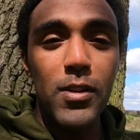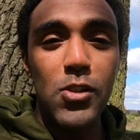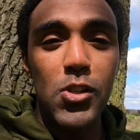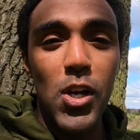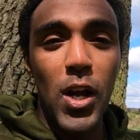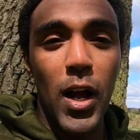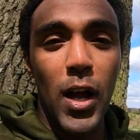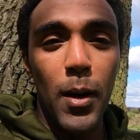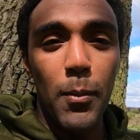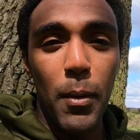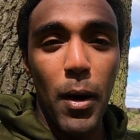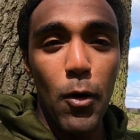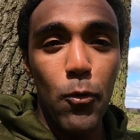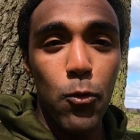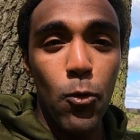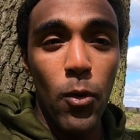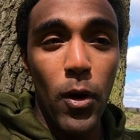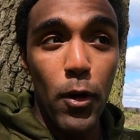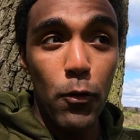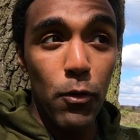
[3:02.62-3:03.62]
the jab, I
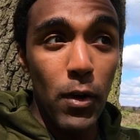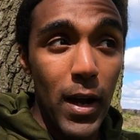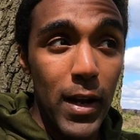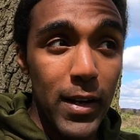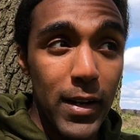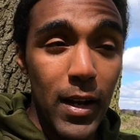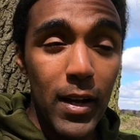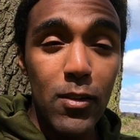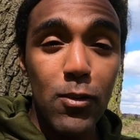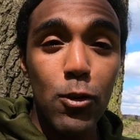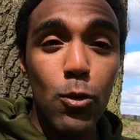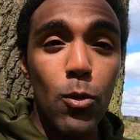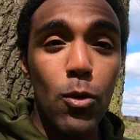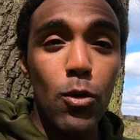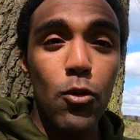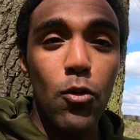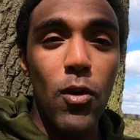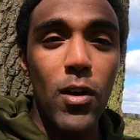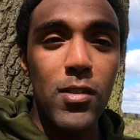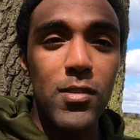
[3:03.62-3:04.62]
thought, if I get too
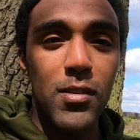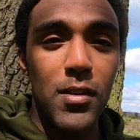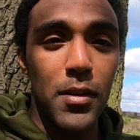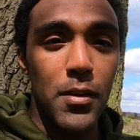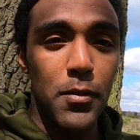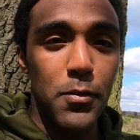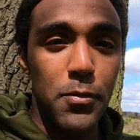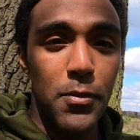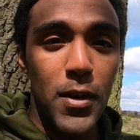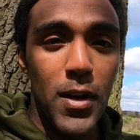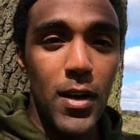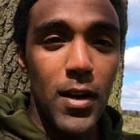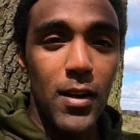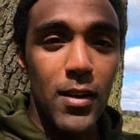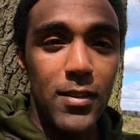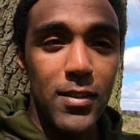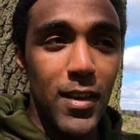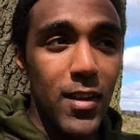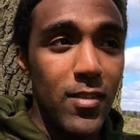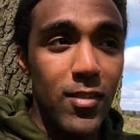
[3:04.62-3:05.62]
aggressive,
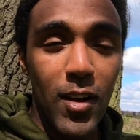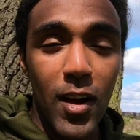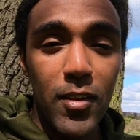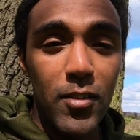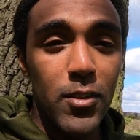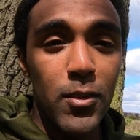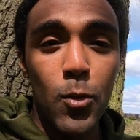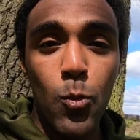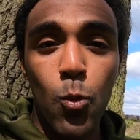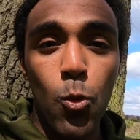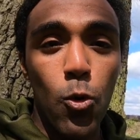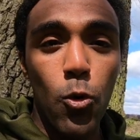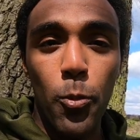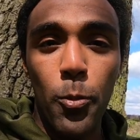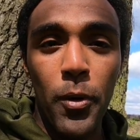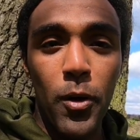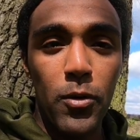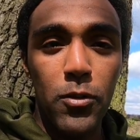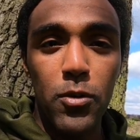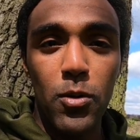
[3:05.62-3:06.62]
this guy's gonna
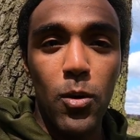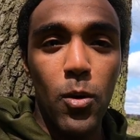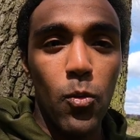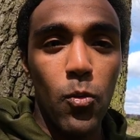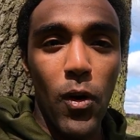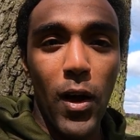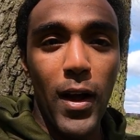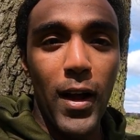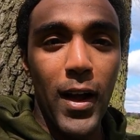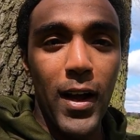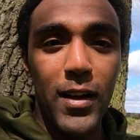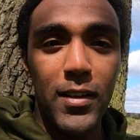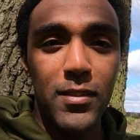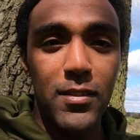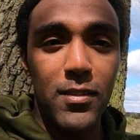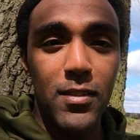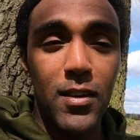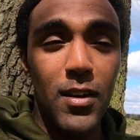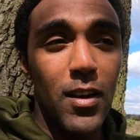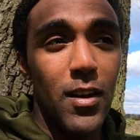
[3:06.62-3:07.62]
walk me onto a right
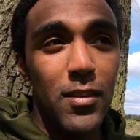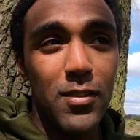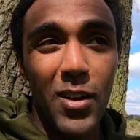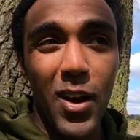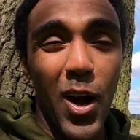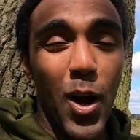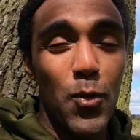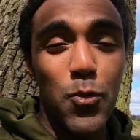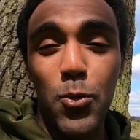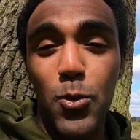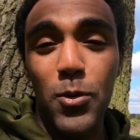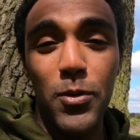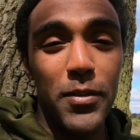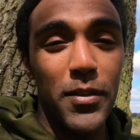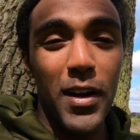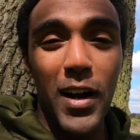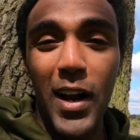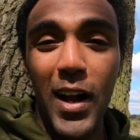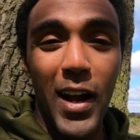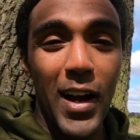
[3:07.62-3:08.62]
hand. So I thought,
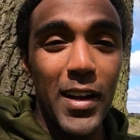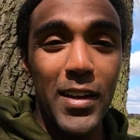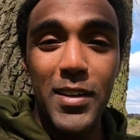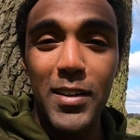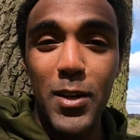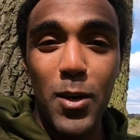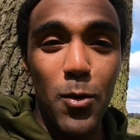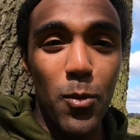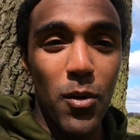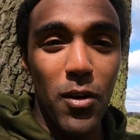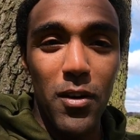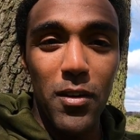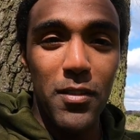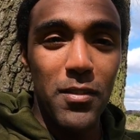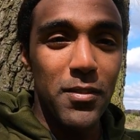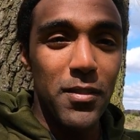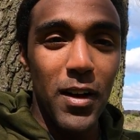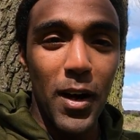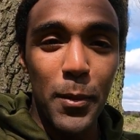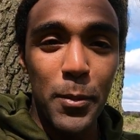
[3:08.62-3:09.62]
you know what?
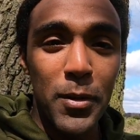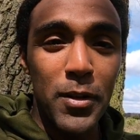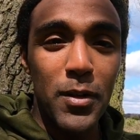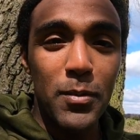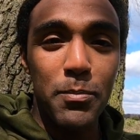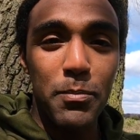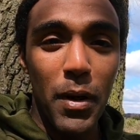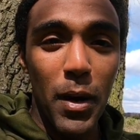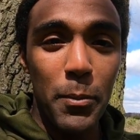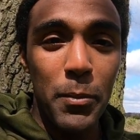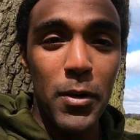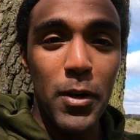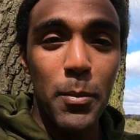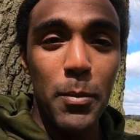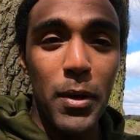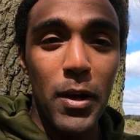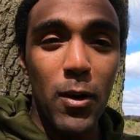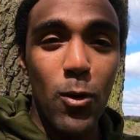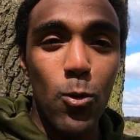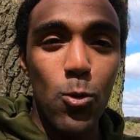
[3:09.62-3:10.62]
I'm gonna
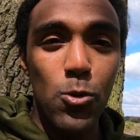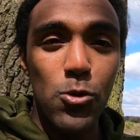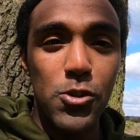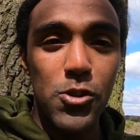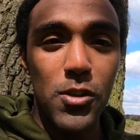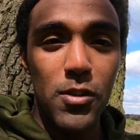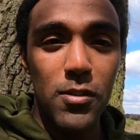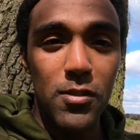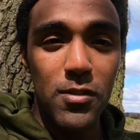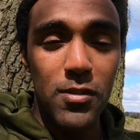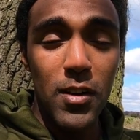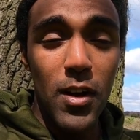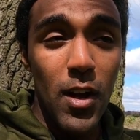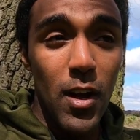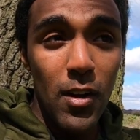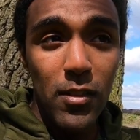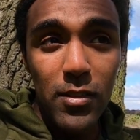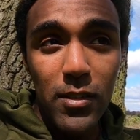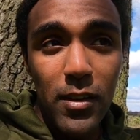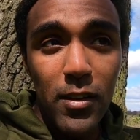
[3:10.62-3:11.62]
be cautious.
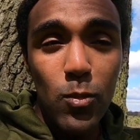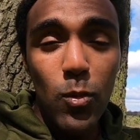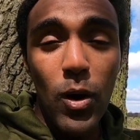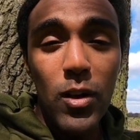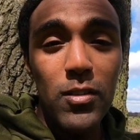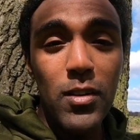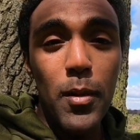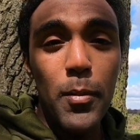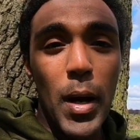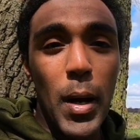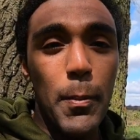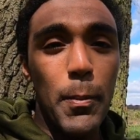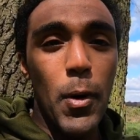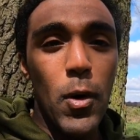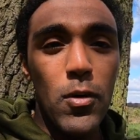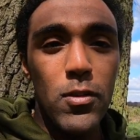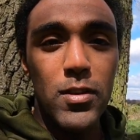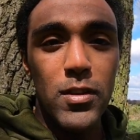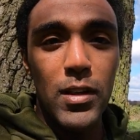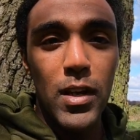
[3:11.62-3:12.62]
So this is what I say about
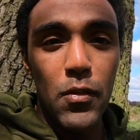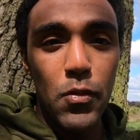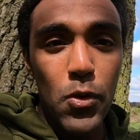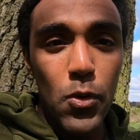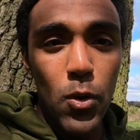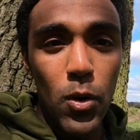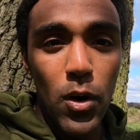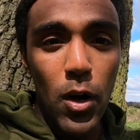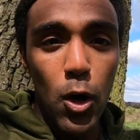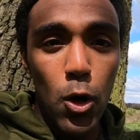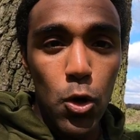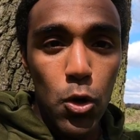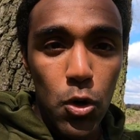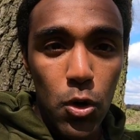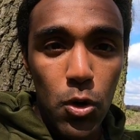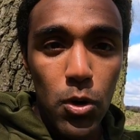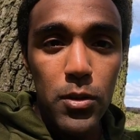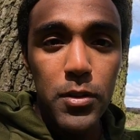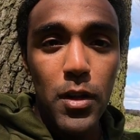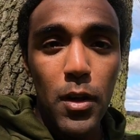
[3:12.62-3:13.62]
boxing. If you've got a
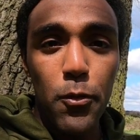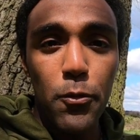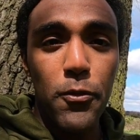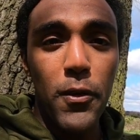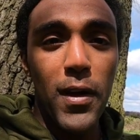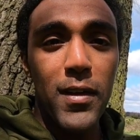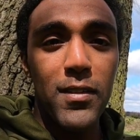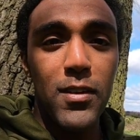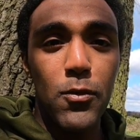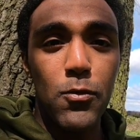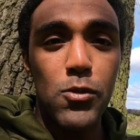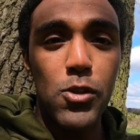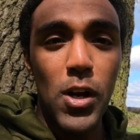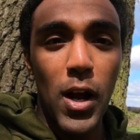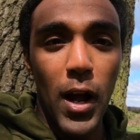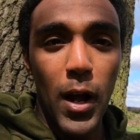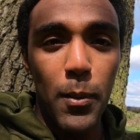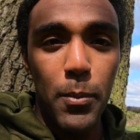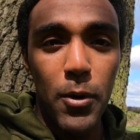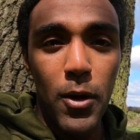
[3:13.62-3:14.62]
good, effective
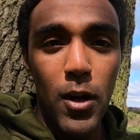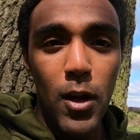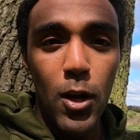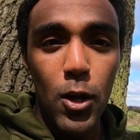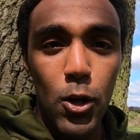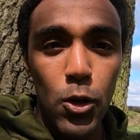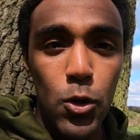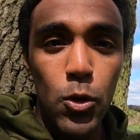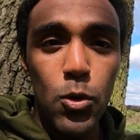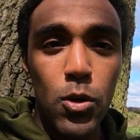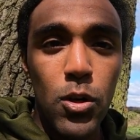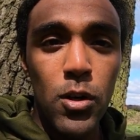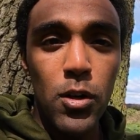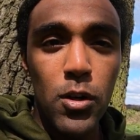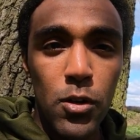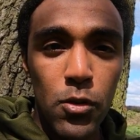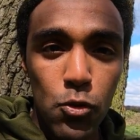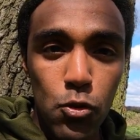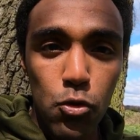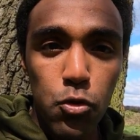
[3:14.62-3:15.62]
jab, you can
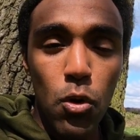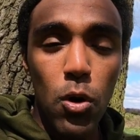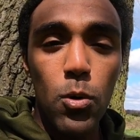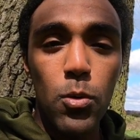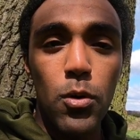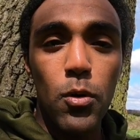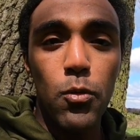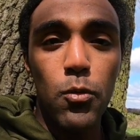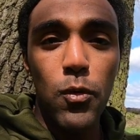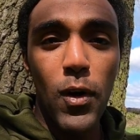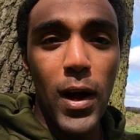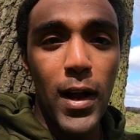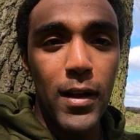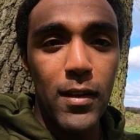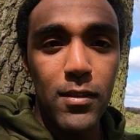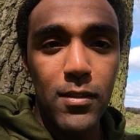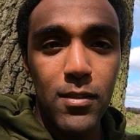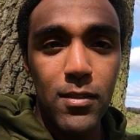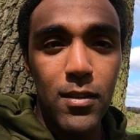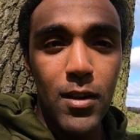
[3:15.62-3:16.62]
control the
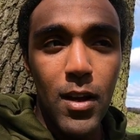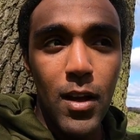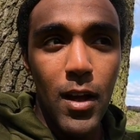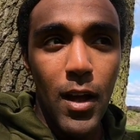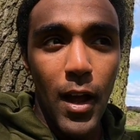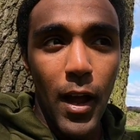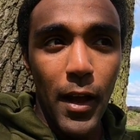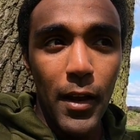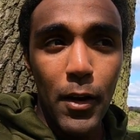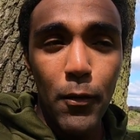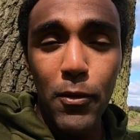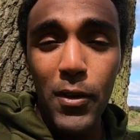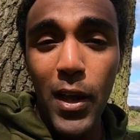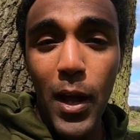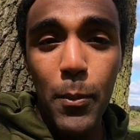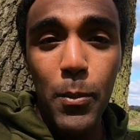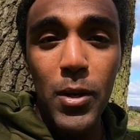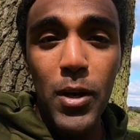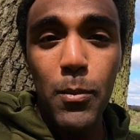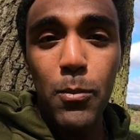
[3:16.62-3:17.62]
fight. And I
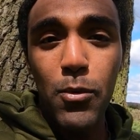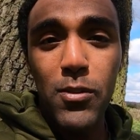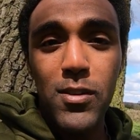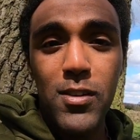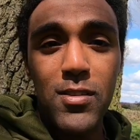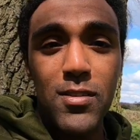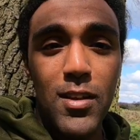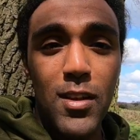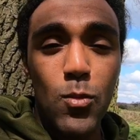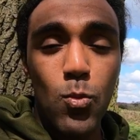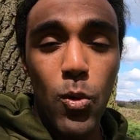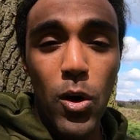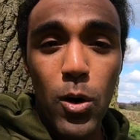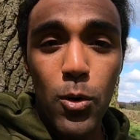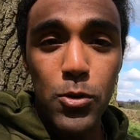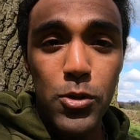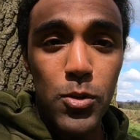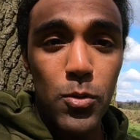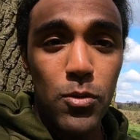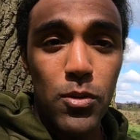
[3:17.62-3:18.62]
think Ebony Bridges did
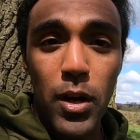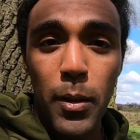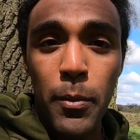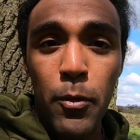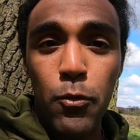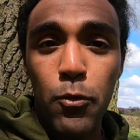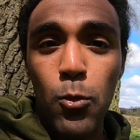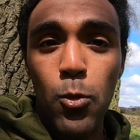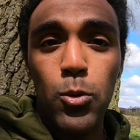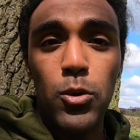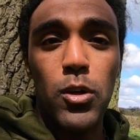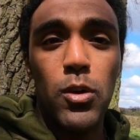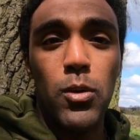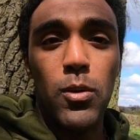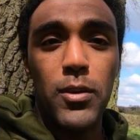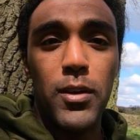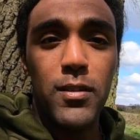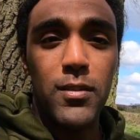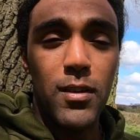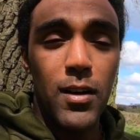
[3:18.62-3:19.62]
well. She was coming forward a
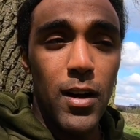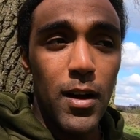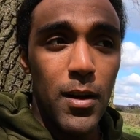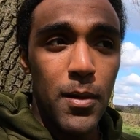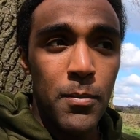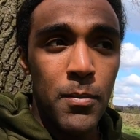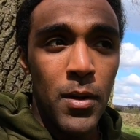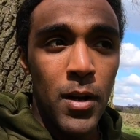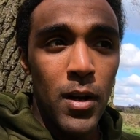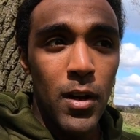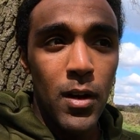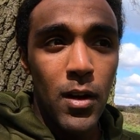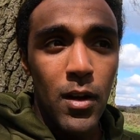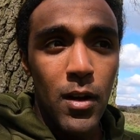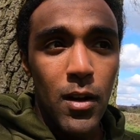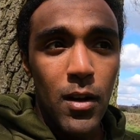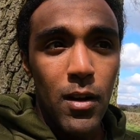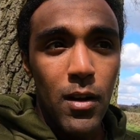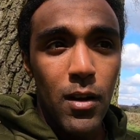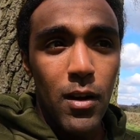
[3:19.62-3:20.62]
lot of the time,
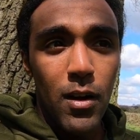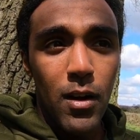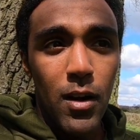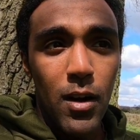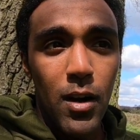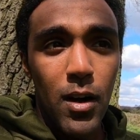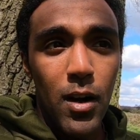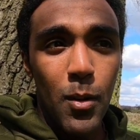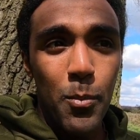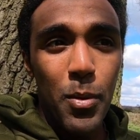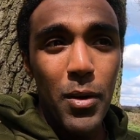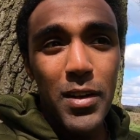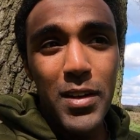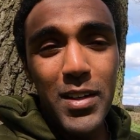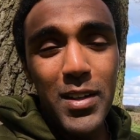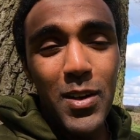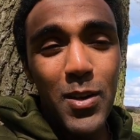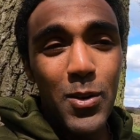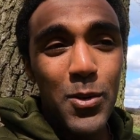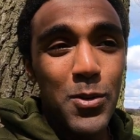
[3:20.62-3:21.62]
but
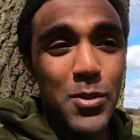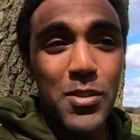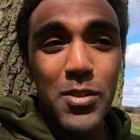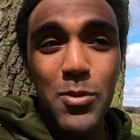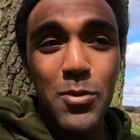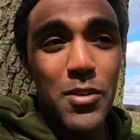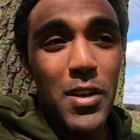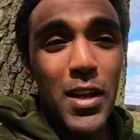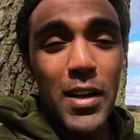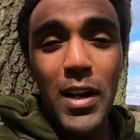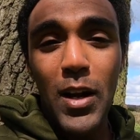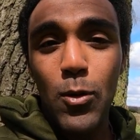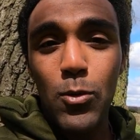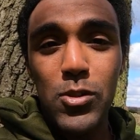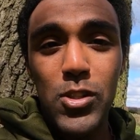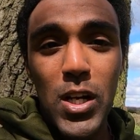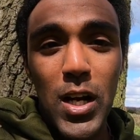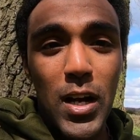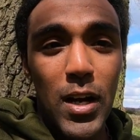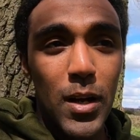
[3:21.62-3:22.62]
she was getting
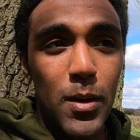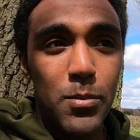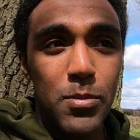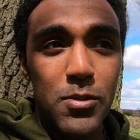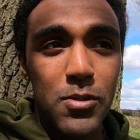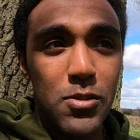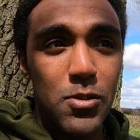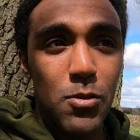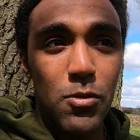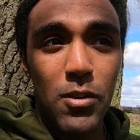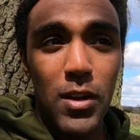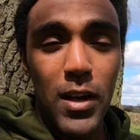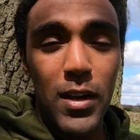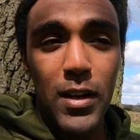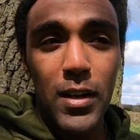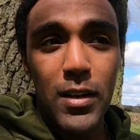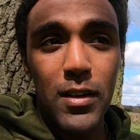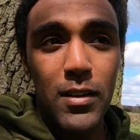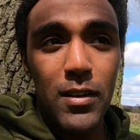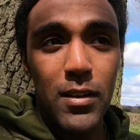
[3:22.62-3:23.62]
out jabbed. She was
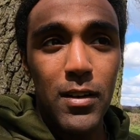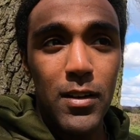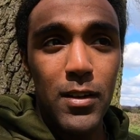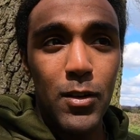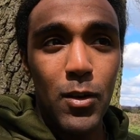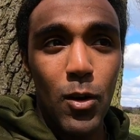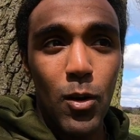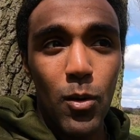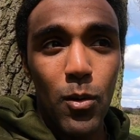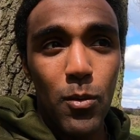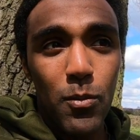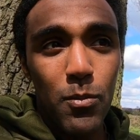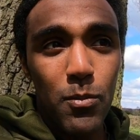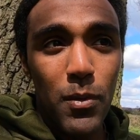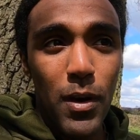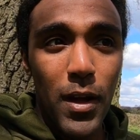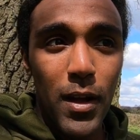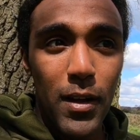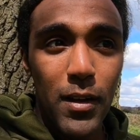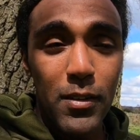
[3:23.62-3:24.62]
getting,
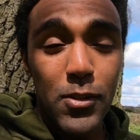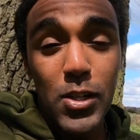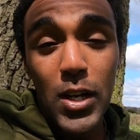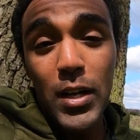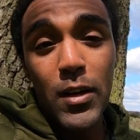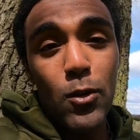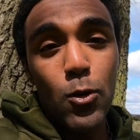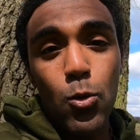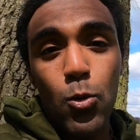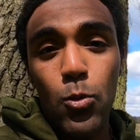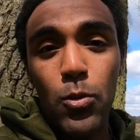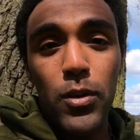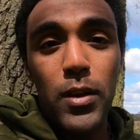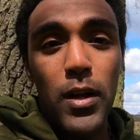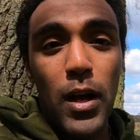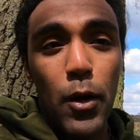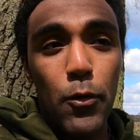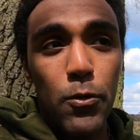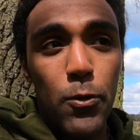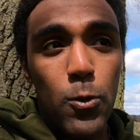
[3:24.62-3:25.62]
Shannon
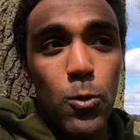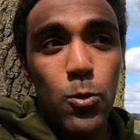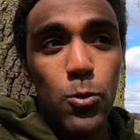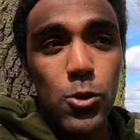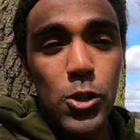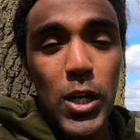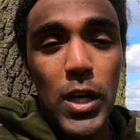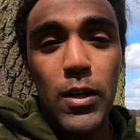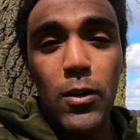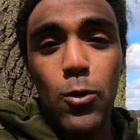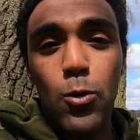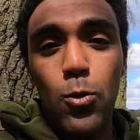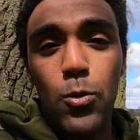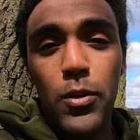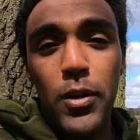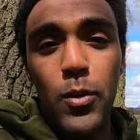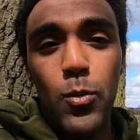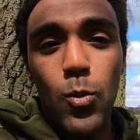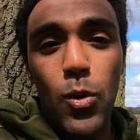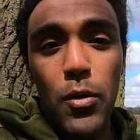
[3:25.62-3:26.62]
Courtney. I feel Shannon
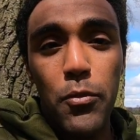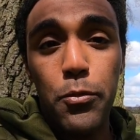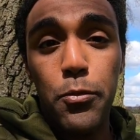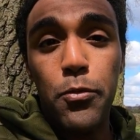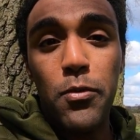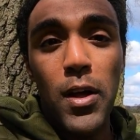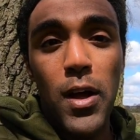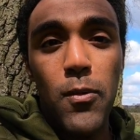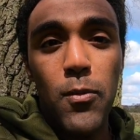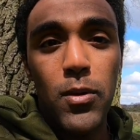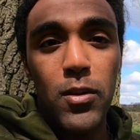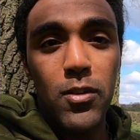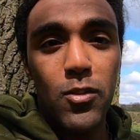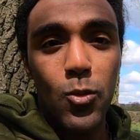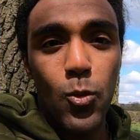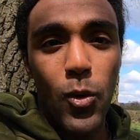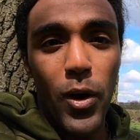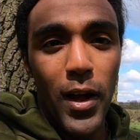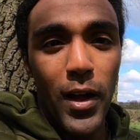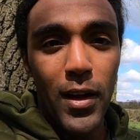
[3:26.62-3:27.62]
Courtney won fair and
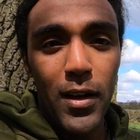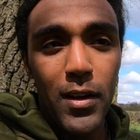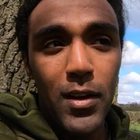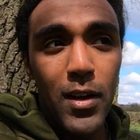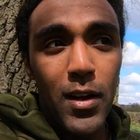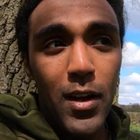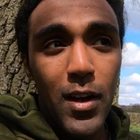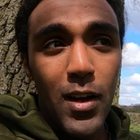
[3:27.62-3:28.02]
square.